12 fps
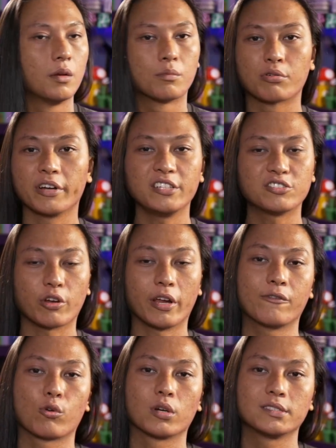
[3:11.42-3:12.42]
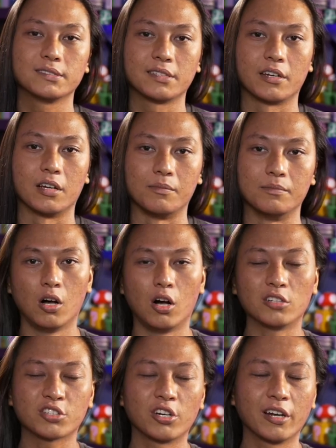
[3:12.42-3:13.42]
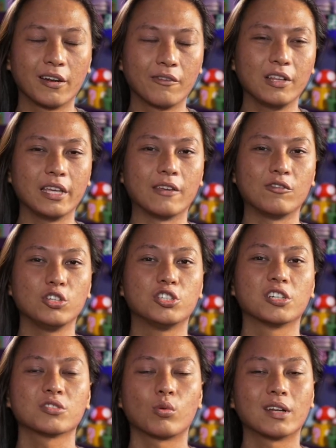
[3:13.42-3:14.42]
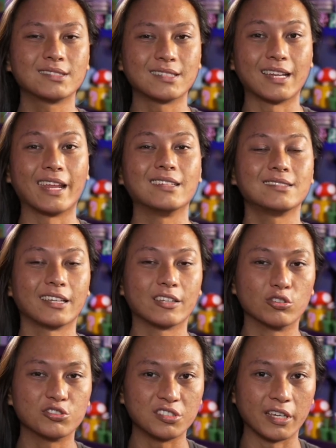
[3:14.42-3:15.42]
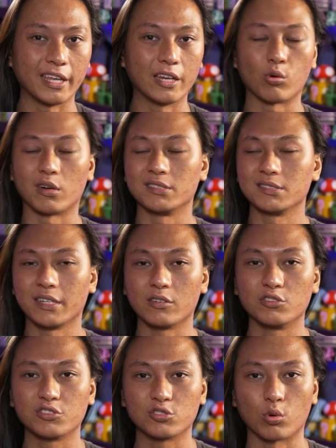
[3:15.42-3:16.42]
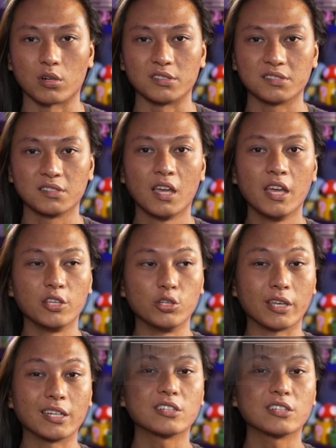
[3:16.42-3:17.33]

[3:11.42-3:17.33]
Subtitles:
pretty straightforward to set up. Alternatively, if you just want to send a single scene or a single source, you can